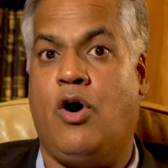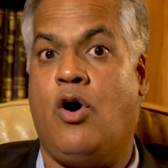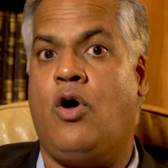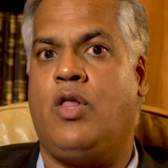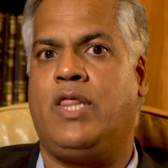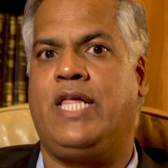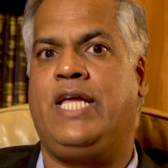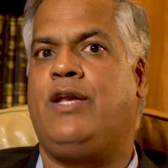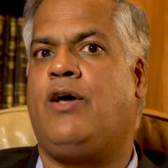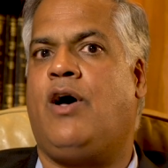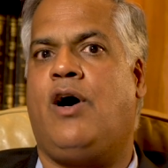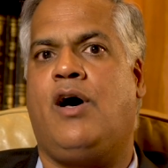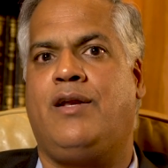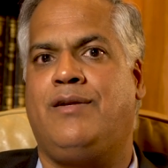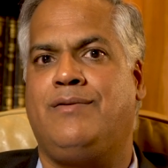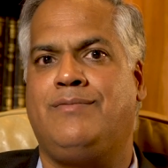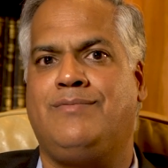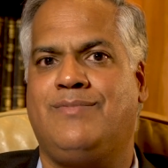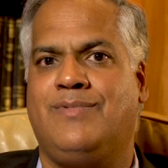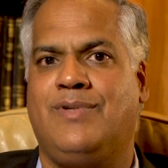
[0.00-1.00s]
all in
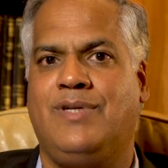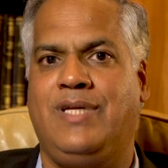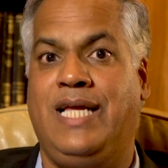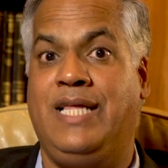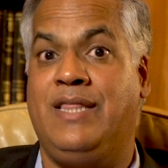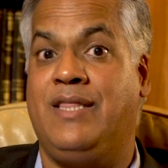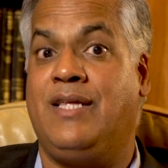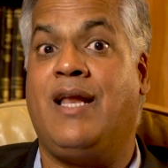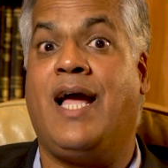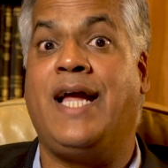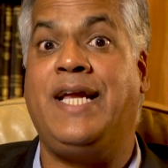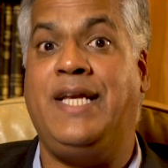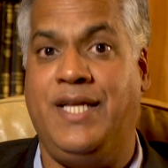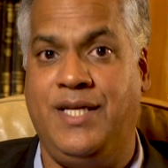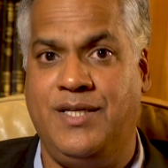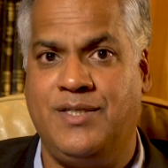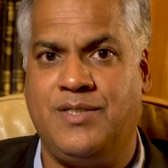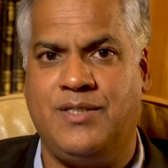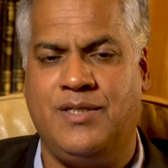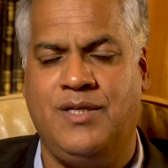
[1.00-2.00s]
on in the
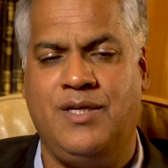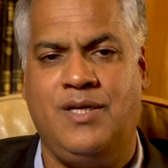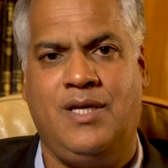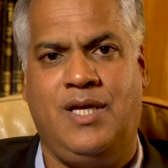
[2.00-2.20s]
90s.